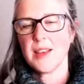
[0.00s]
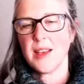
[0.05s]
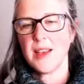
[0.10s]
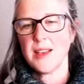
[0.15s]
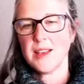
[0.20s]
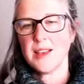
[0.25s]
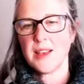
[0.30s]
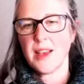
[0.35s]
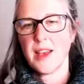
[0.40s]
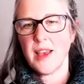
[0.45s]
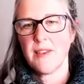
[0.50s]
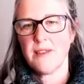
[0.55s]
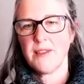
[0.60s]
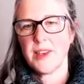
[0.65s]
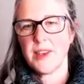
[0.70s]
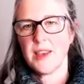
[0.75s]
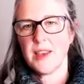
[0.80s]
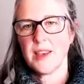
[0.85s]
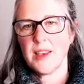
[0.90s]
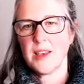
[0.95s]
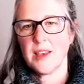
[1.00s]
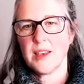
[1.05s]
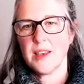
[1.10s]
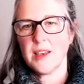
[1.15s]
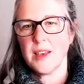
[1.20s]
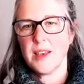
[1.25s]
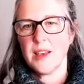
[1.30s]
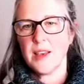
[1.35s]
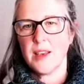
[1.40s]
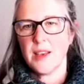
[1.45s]
and heavy
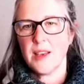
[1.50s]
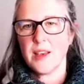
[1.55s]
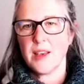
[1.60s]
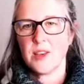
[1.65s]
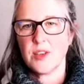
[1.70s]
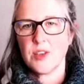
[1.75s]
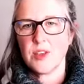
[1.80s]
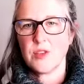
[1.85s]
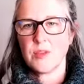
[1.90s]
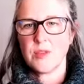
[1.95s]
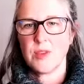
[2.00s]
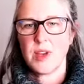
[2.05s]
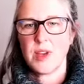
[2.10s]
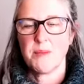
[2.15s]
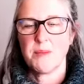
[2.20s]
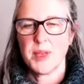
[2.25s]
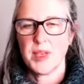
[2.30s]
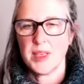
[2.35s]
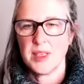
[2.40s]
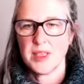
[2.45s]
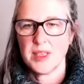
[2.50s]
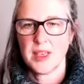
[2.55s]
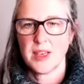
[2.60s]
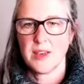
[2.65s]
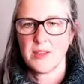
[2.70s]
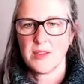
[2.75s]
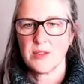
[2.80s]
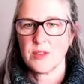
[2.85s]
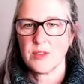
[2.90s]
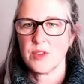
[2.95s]
and draping
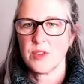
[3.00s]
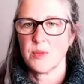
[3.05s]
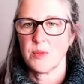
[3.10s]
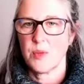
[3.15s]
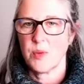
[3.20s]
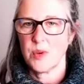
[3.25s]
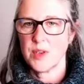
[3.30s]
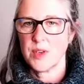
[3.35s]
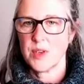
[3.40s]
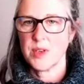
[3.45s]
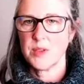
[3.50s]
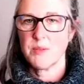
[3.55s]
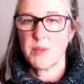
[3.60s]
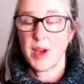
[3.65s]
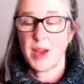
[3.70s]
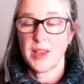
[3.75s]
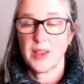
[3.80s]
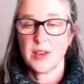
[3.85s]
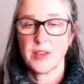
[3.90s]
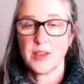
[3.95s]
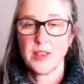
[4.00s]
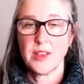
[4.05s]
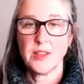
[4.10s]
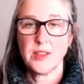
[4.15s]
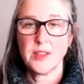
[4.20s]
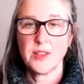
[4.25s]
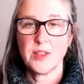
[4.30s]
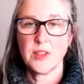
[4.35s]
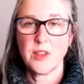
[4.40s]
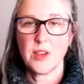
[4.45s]
down, supported by your
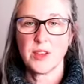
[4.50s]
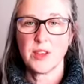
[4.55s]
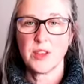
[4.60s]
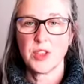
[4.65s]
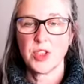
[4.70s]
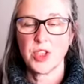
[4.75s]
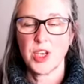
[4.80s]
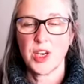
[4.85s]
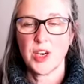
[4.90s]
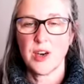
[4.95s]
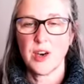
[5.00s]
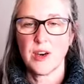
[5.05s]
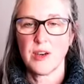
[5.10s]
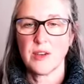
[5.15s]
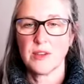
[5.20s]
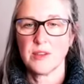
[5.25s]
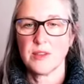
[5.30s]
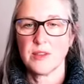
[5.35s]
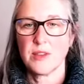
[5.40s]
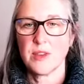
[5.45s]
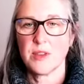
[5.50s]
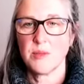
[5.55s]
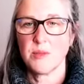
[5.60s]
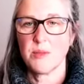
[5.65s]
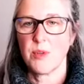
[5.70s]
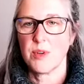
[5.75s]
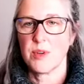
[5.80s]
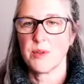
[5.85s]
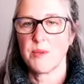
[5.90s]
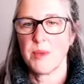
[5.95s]
heels on the chair,
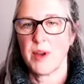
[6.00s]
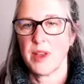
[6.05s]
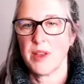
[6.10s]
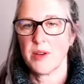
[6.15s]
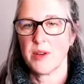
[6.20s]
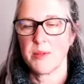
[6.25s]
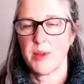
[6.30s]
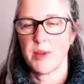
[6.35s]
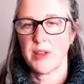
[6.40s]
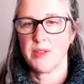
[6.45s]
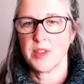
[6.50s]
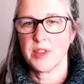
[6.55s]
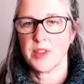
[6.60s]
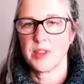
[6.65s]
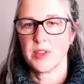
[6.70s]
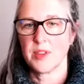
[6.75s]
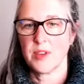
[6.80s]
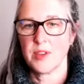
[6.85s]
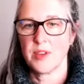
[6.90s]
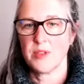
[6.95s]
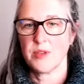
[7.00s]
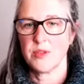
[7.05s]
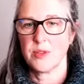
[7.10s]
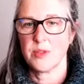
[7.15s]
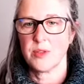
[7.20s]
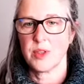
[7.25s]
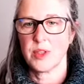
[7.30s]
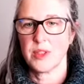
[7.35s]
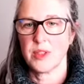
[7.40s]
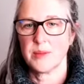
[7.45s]
supported by your pelvis on the
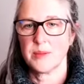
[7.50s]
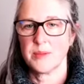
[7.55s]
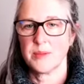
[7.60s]
floor.